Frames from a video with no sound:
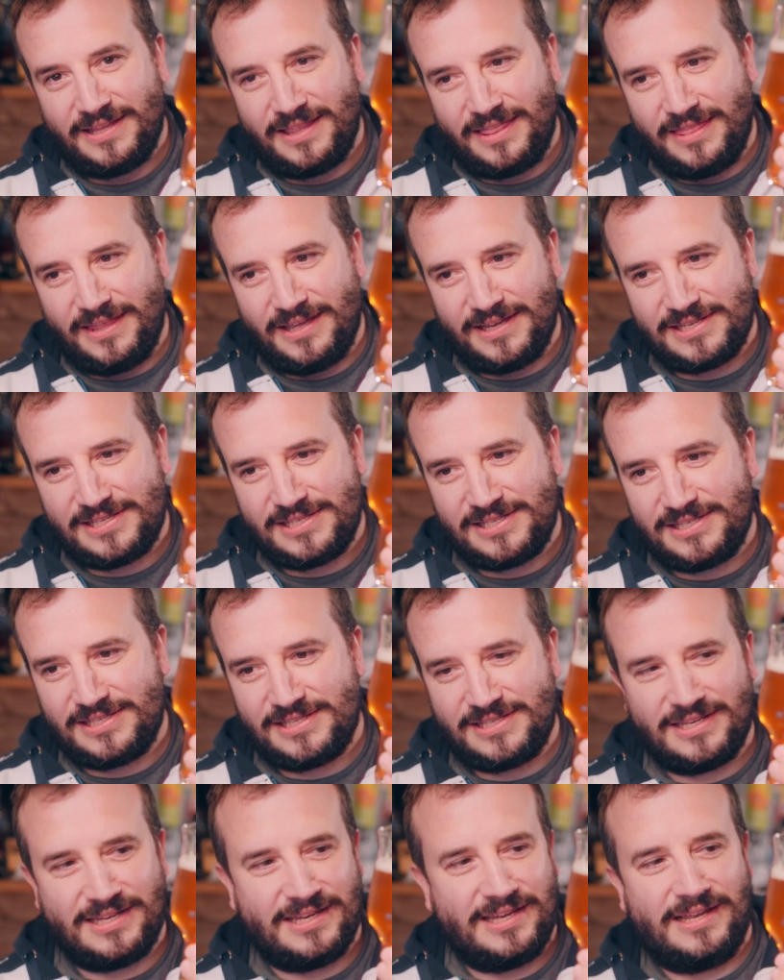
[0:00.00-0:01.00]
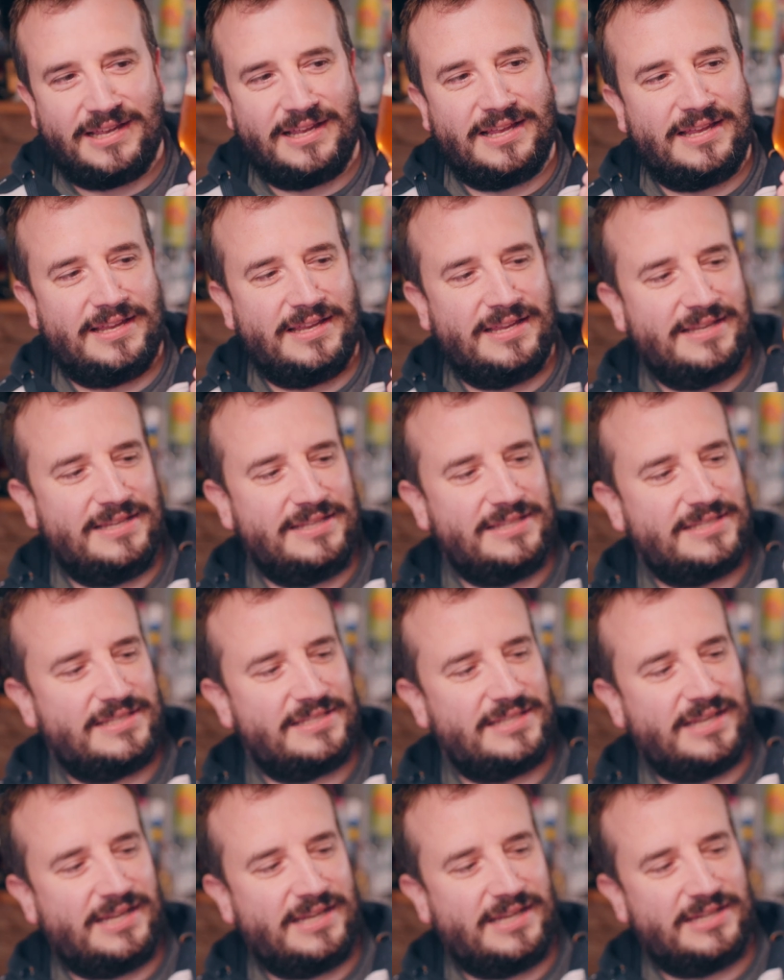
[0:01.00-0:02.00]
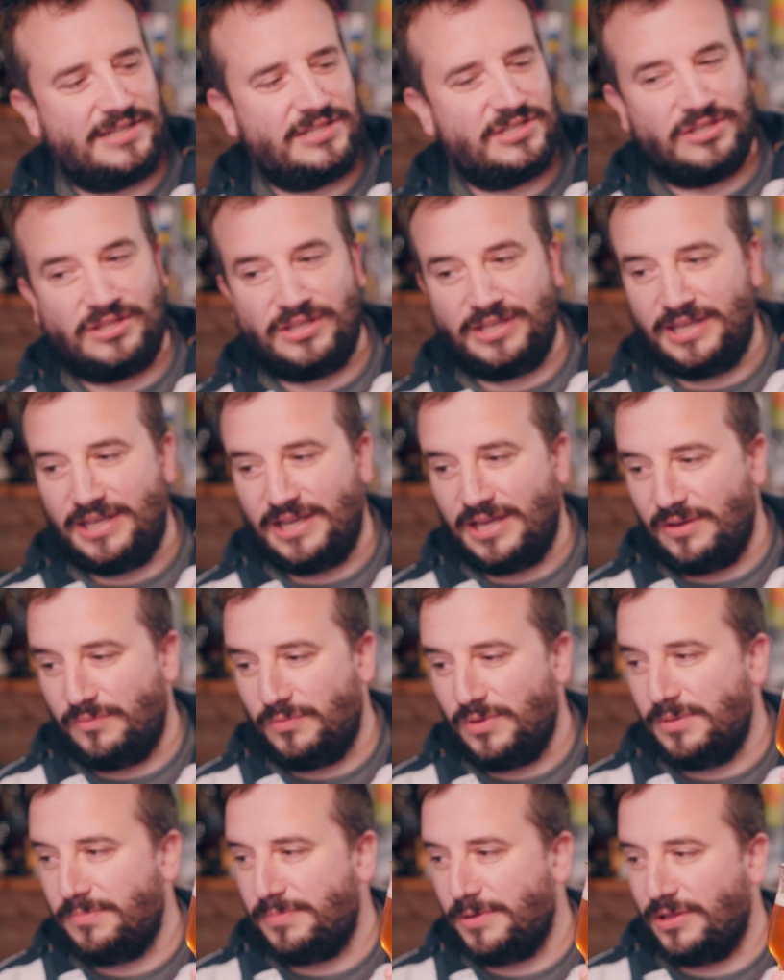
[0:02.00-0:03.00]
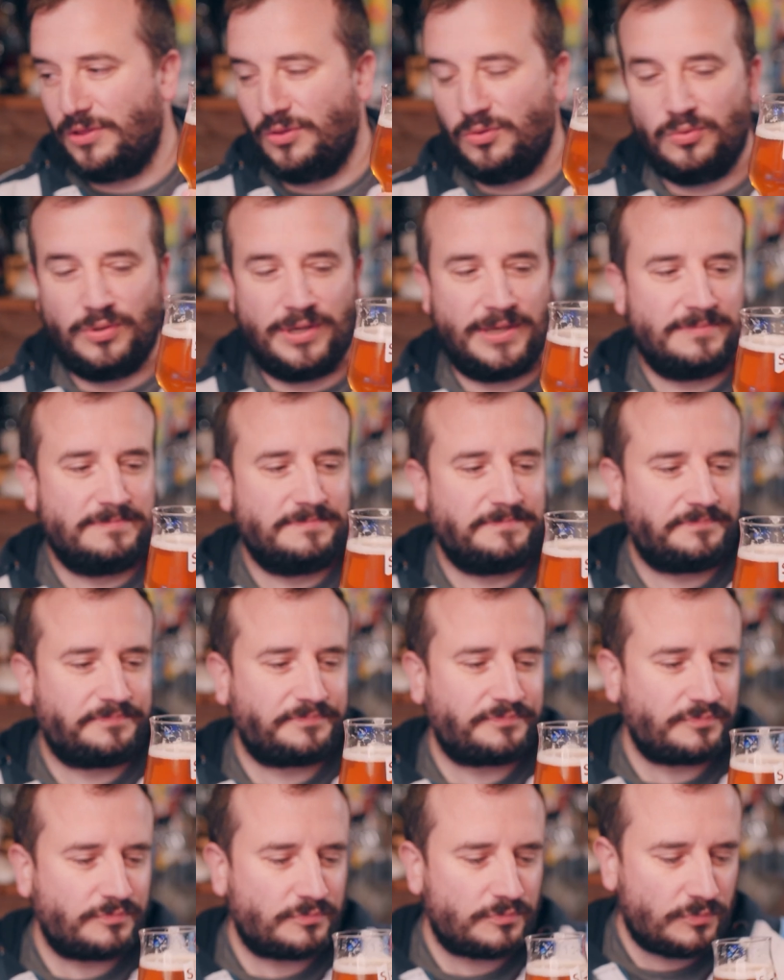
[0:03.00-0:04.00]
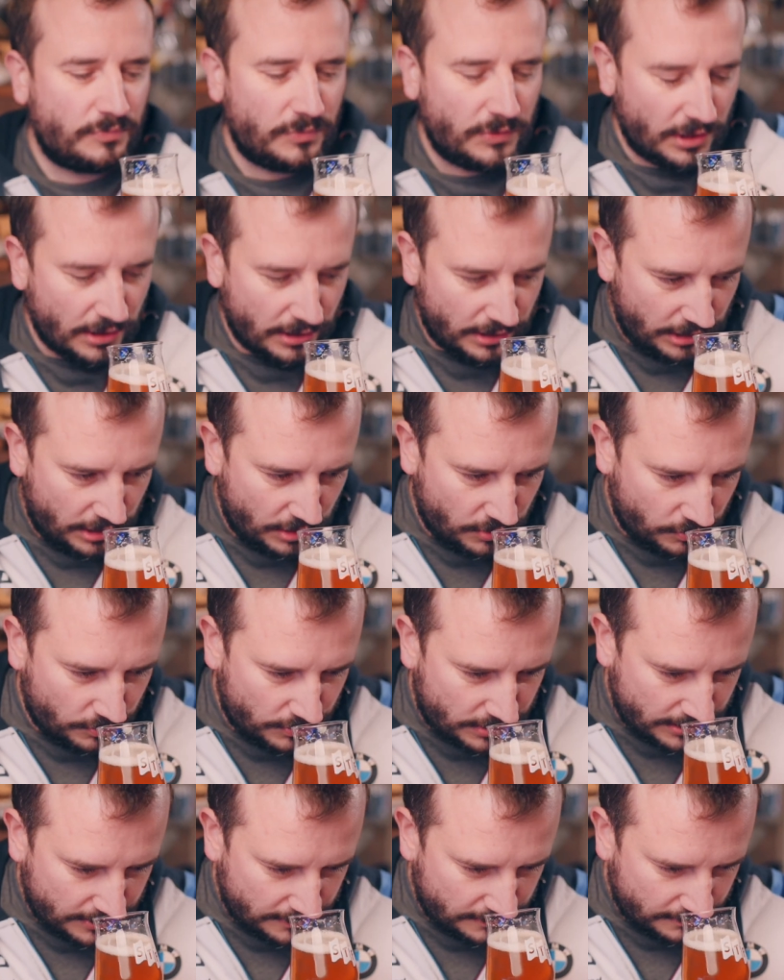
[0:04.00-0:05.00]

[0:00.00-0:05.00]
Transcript: this is actually a wee bit lower on the old